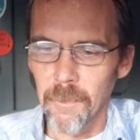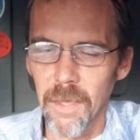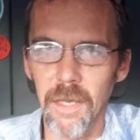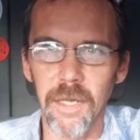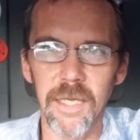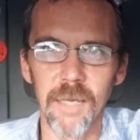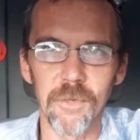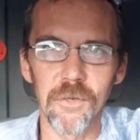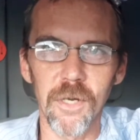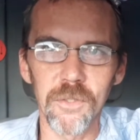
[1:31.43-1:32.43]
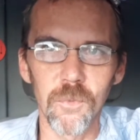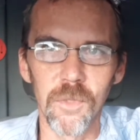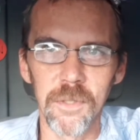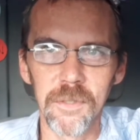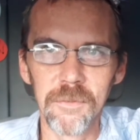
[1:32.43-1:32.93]
And I came across
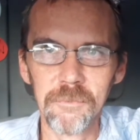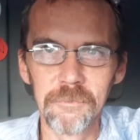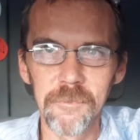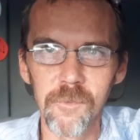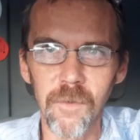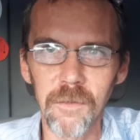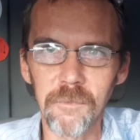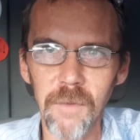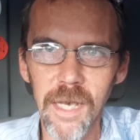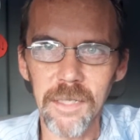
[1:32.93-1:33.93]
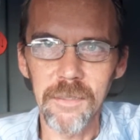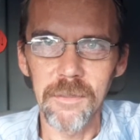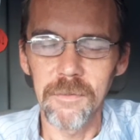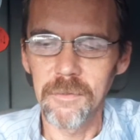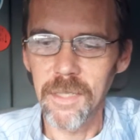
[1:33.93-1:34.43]
one fun fact
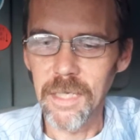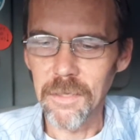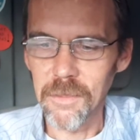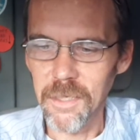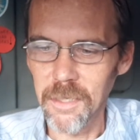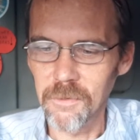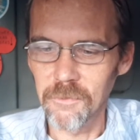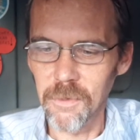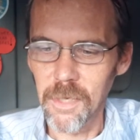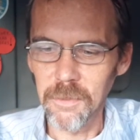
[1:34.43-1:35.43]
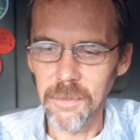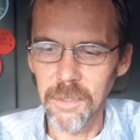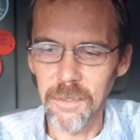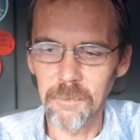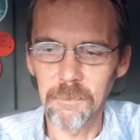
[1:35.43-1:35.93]
that I thought I'd throw out
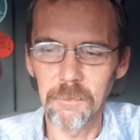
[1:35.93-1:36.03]
there.